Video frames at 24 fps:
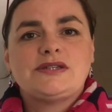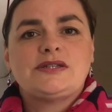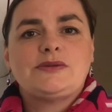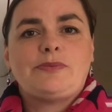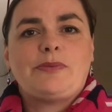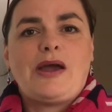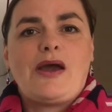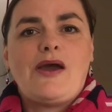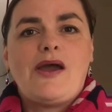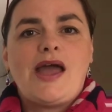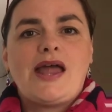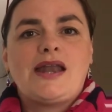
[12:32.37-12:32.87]

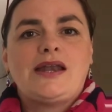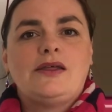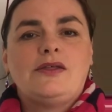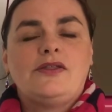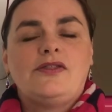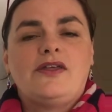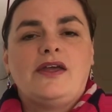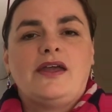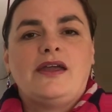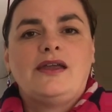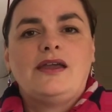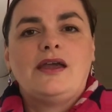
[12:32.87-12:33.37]
about
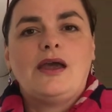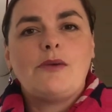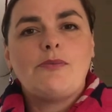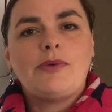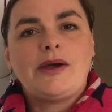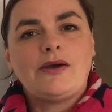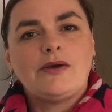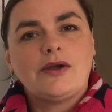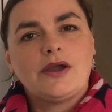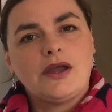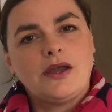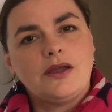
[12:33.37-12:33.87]
anything,
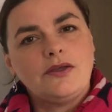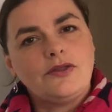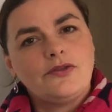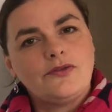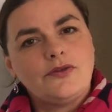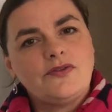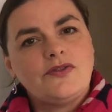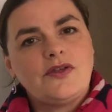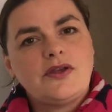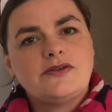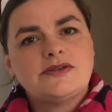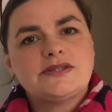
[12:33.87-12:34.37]
about going
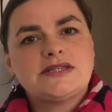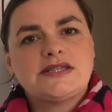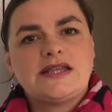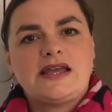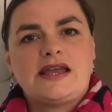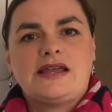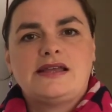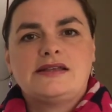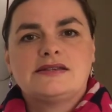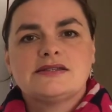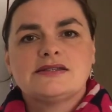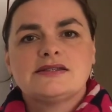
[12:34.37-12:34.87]
through those
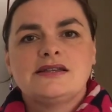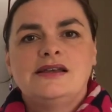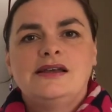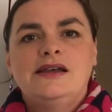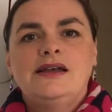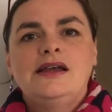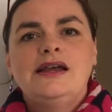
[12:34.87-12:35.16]
things,